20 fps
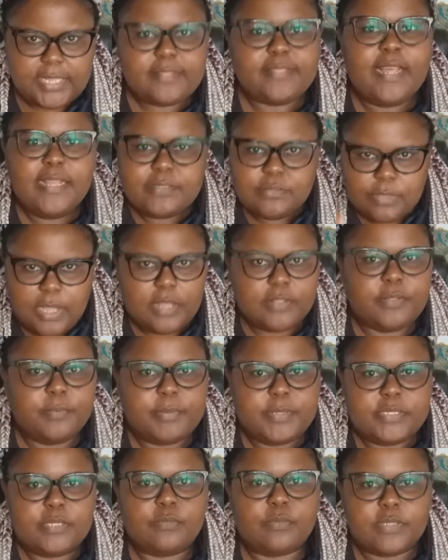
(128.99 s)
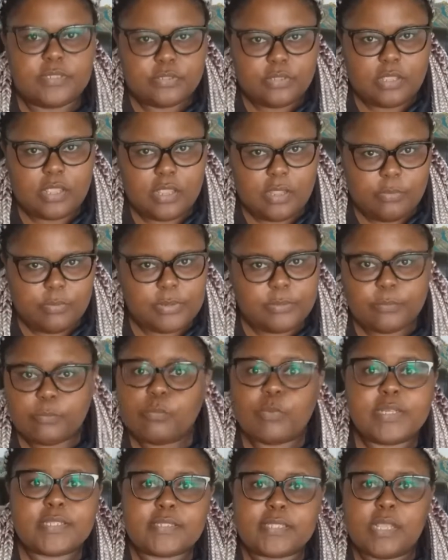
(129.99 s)
and that's how the person was saying
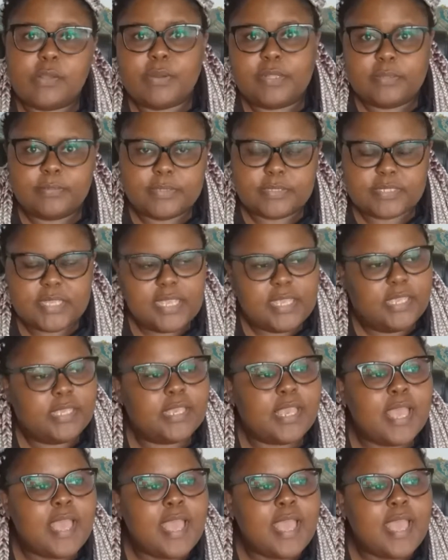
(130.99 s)
what they were saying.